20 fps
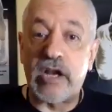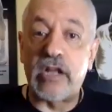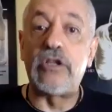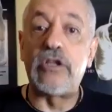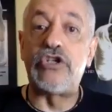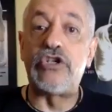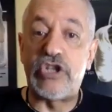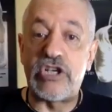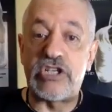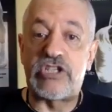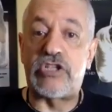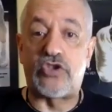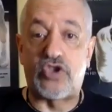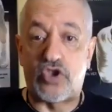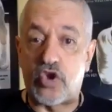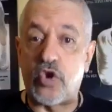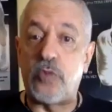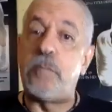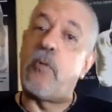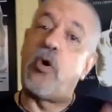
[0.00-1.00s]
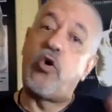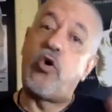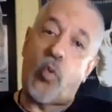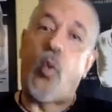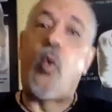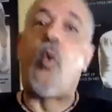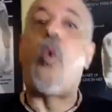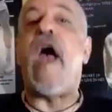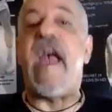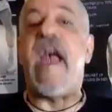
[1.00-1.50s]
a lot of logistics to
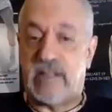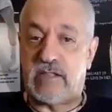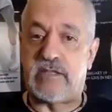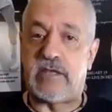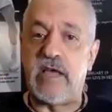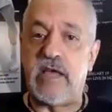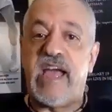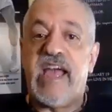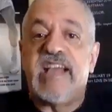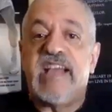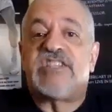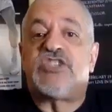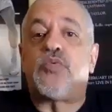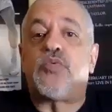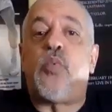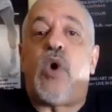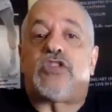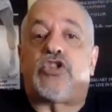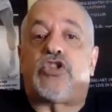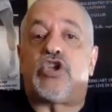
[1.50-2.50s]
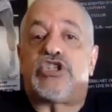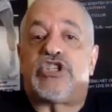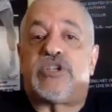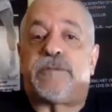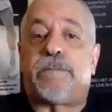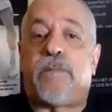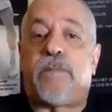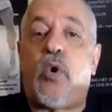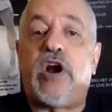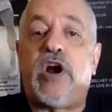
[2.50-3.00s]
weight. It's what
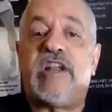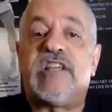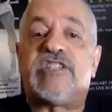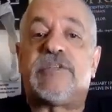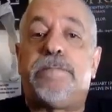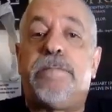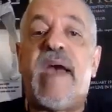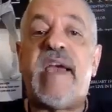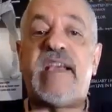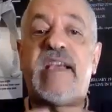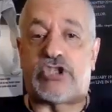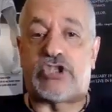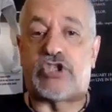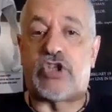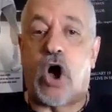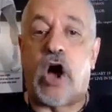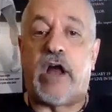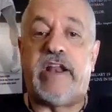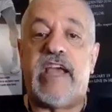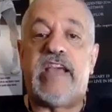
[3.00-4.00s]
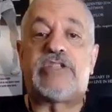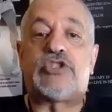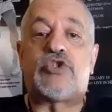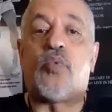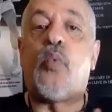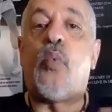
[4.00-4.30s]
the sport is based on.